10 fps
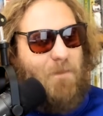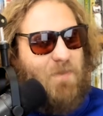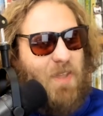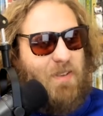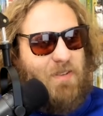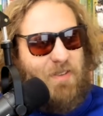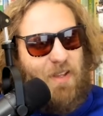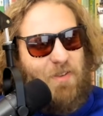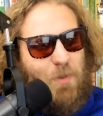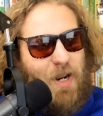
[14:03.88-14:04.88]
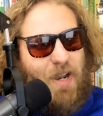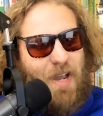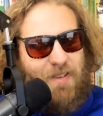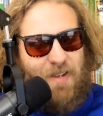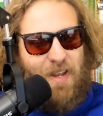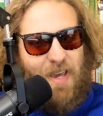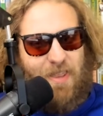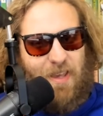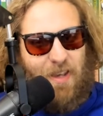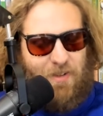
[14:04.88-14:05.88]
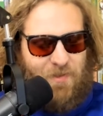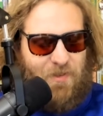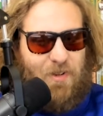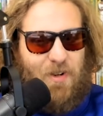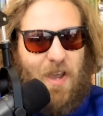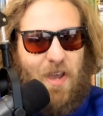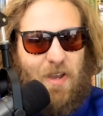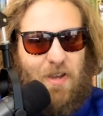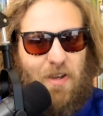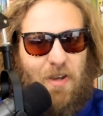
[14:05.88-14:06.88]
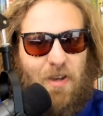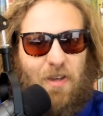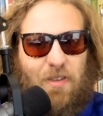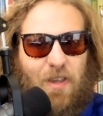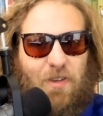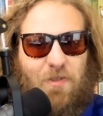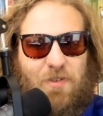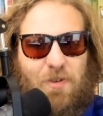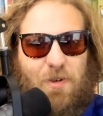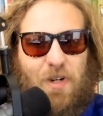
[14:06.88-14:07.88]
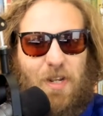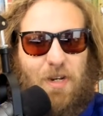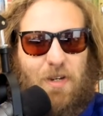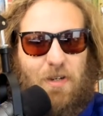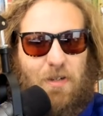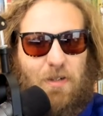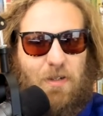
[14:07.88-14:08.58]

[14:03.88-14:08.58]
That's what I got today. Thanks for tuning in.